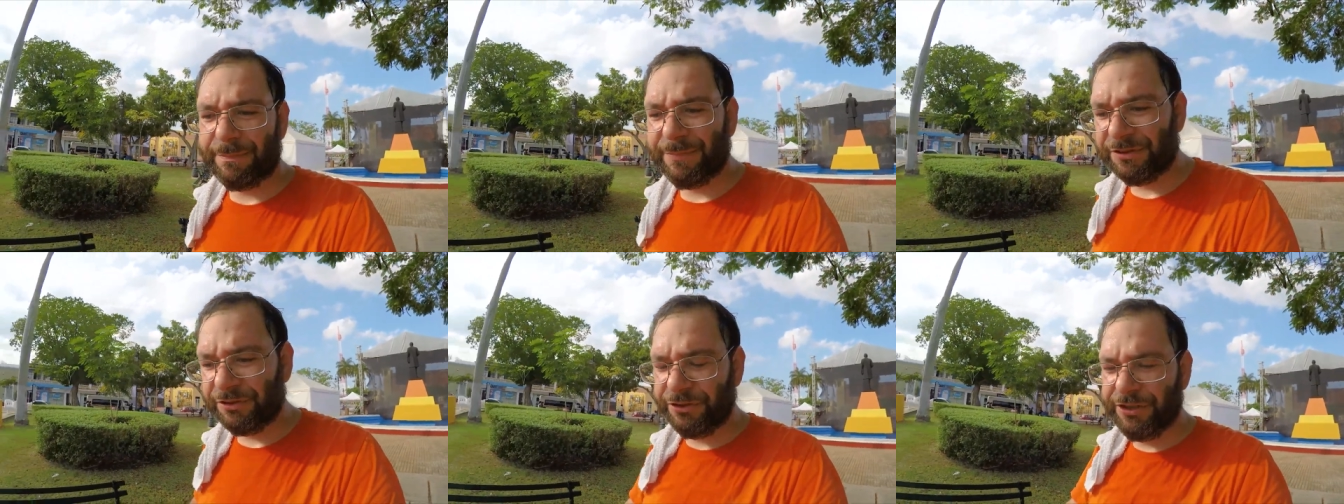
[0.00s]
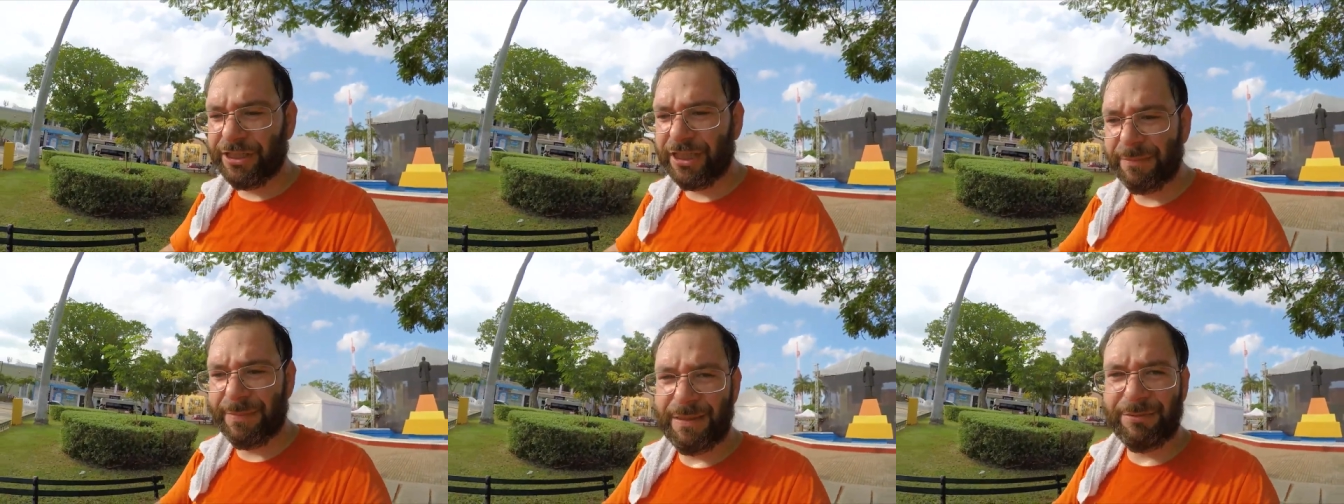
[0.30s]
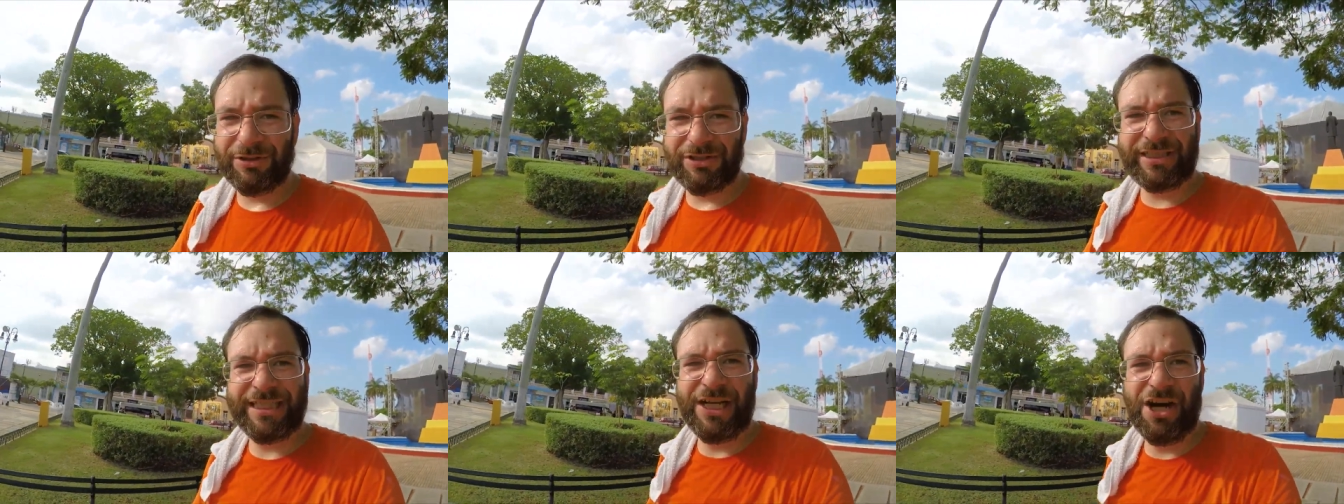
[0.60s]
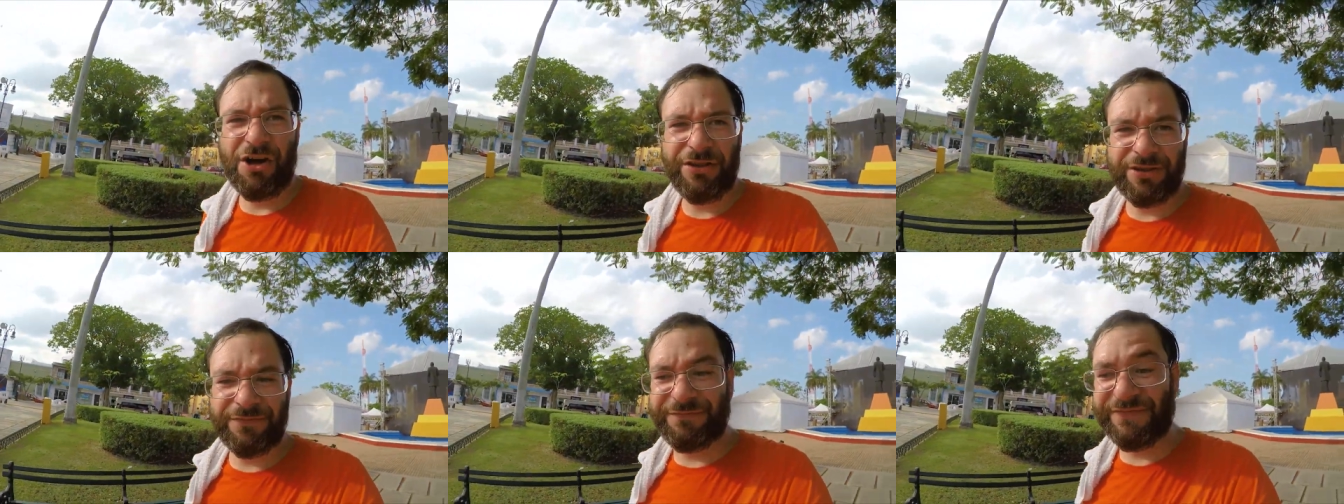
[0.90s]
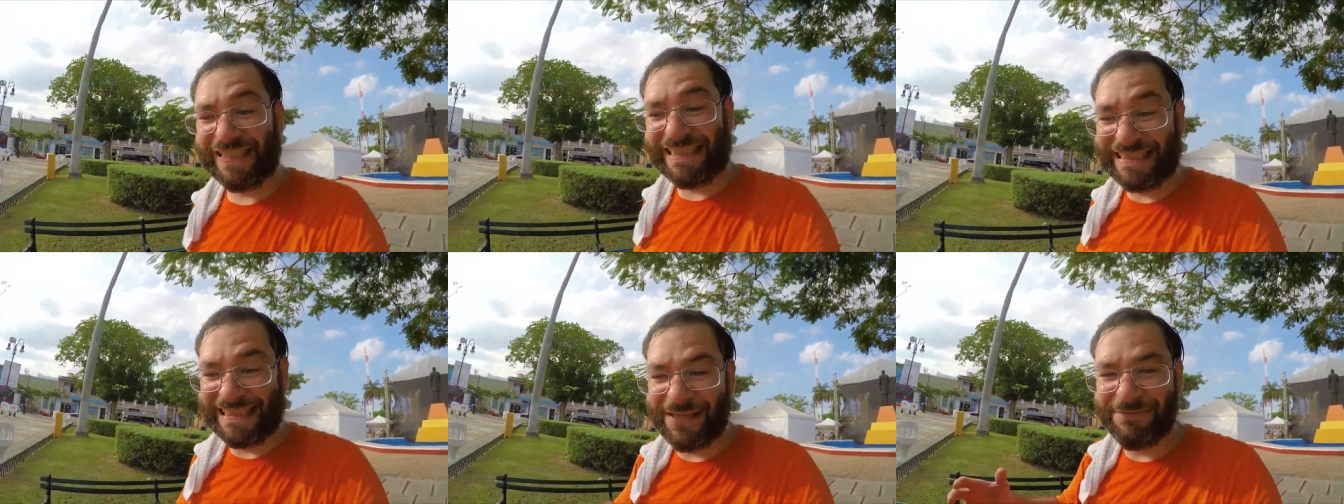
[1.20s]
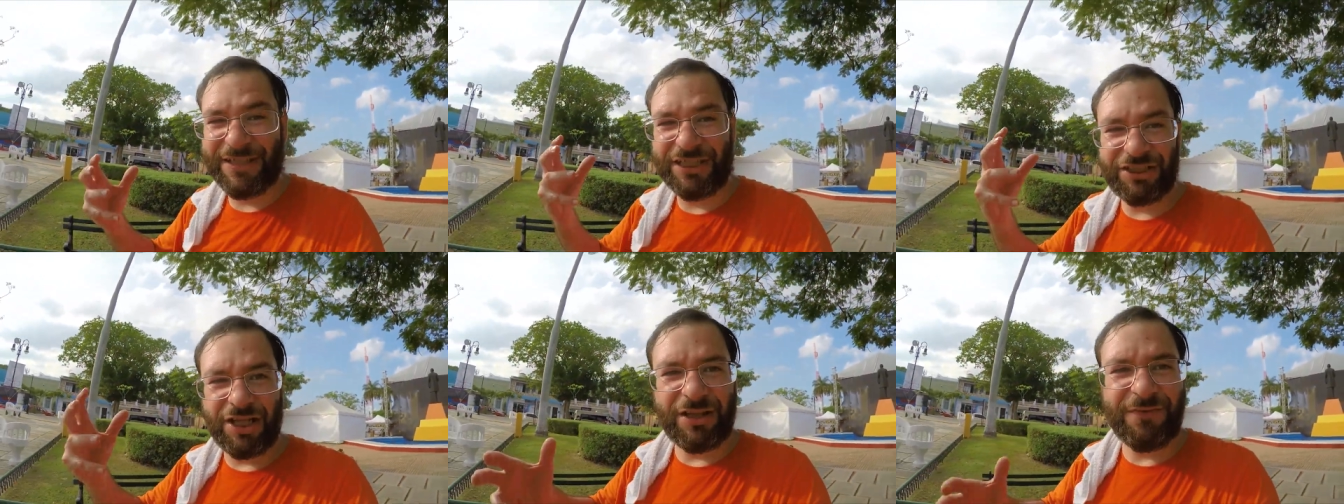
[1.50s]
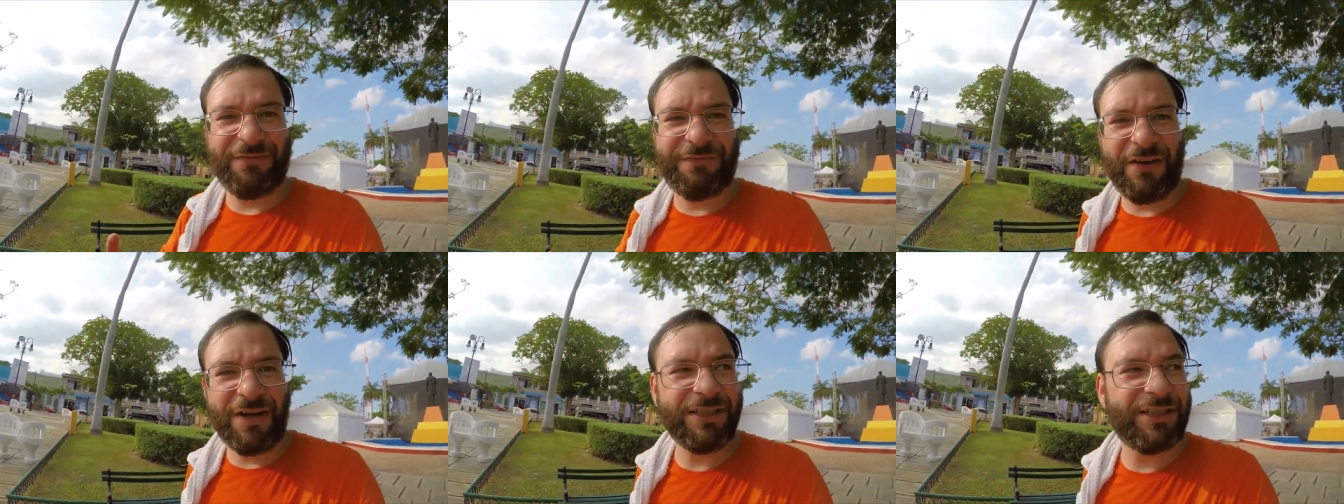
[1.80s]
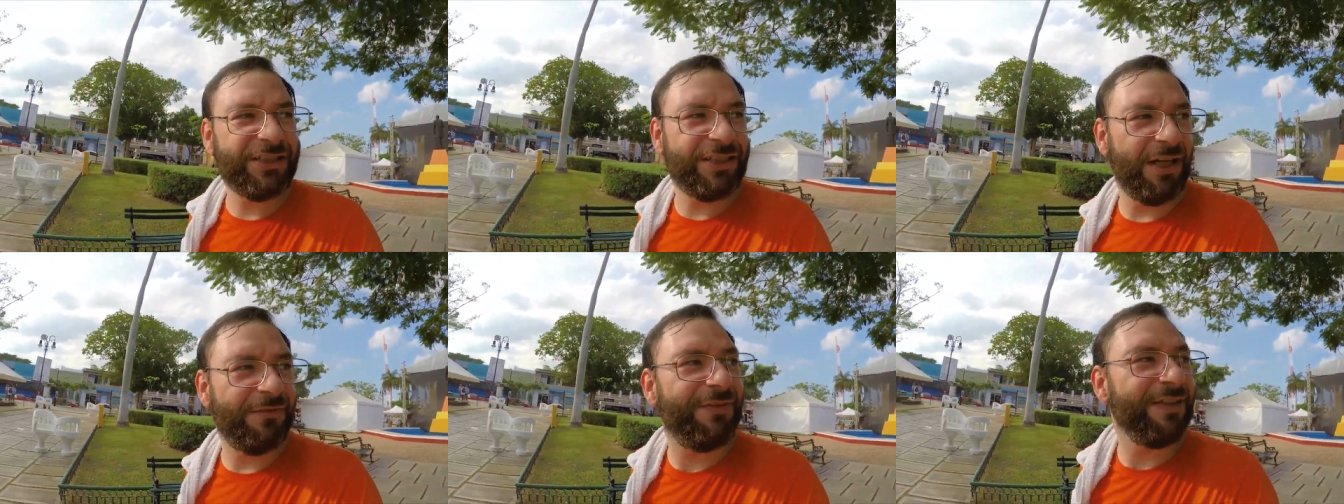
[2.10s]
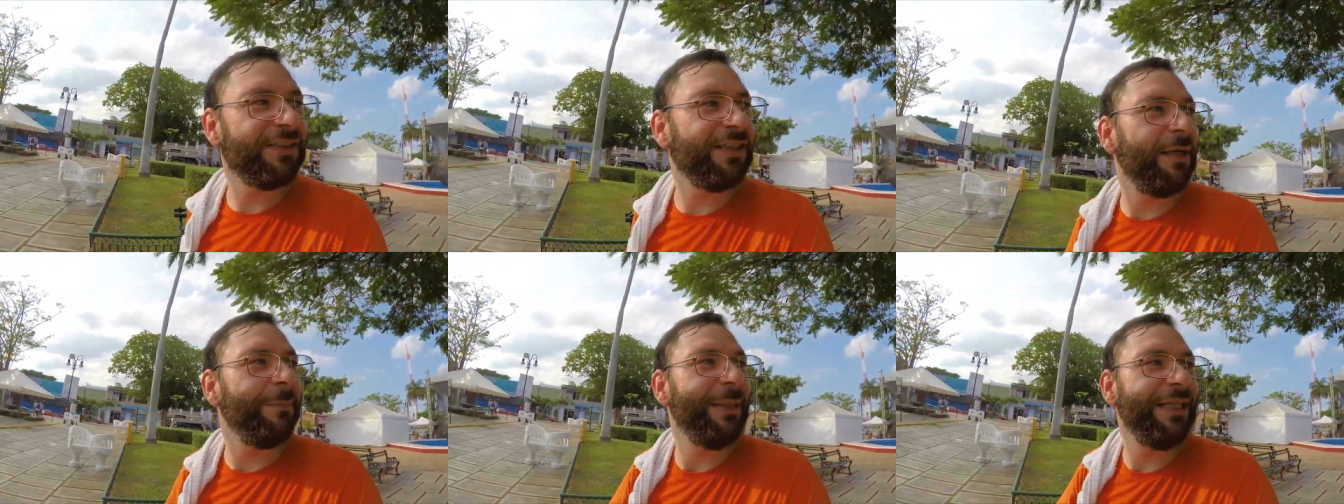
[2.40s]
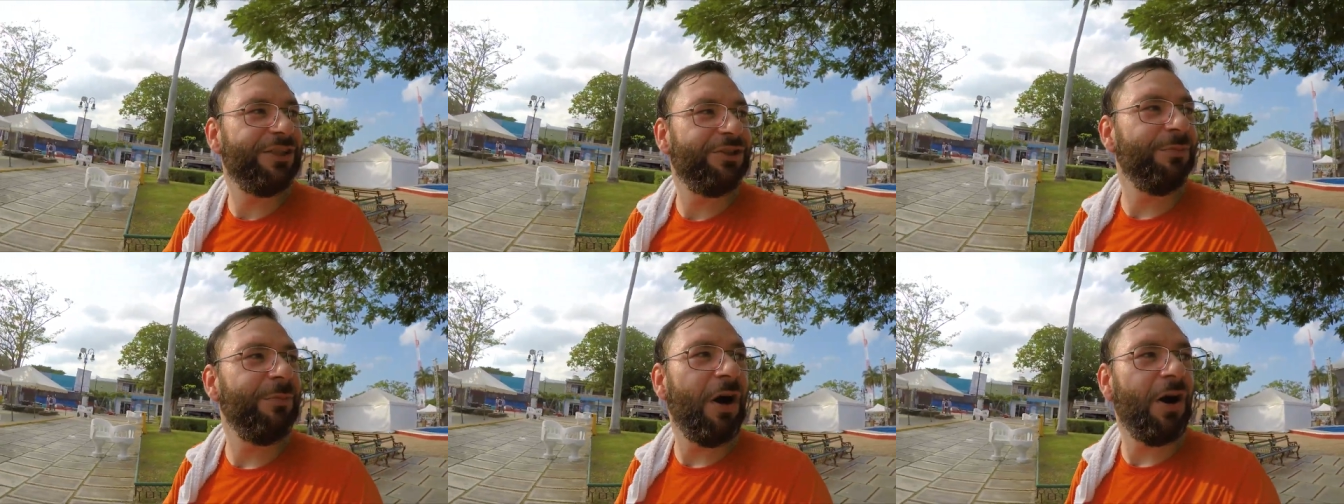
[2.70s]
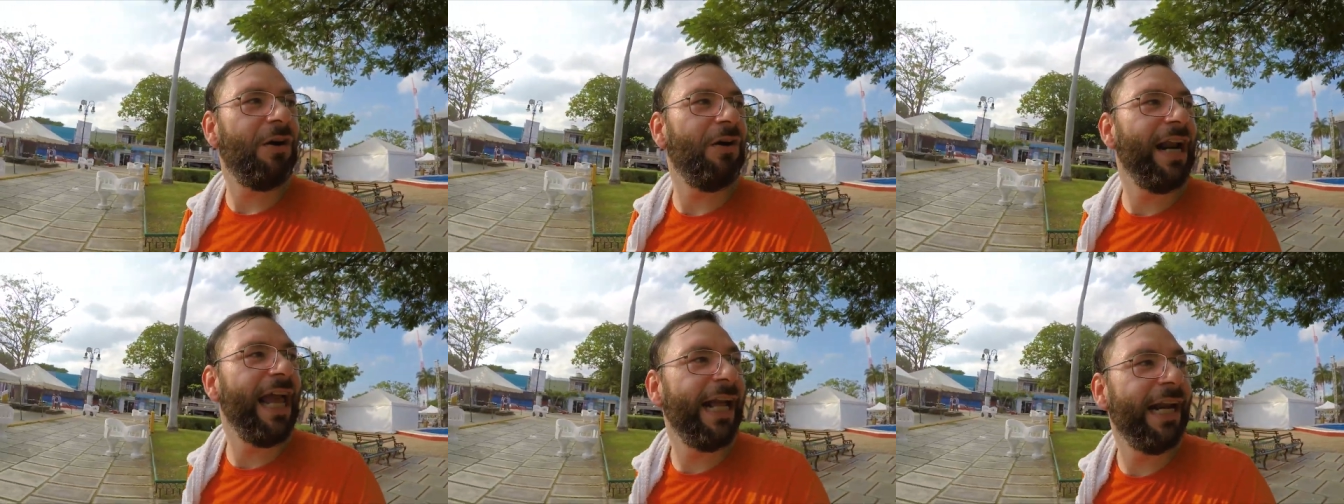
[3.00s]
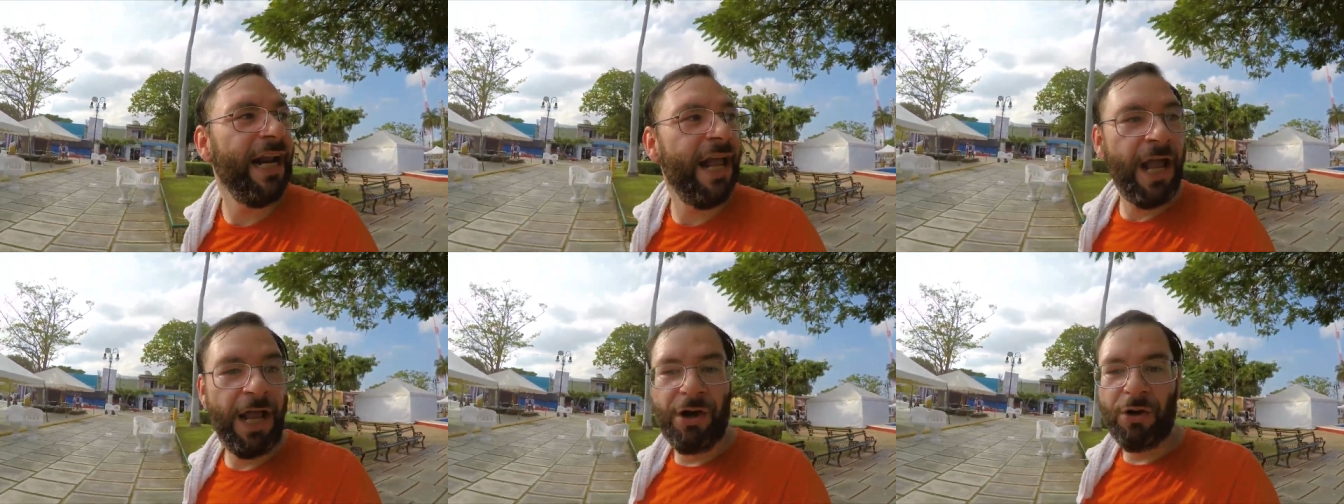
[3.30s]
episode, you're going to be able to see all the festivities, all the fun stuff is going to be tomorrow night.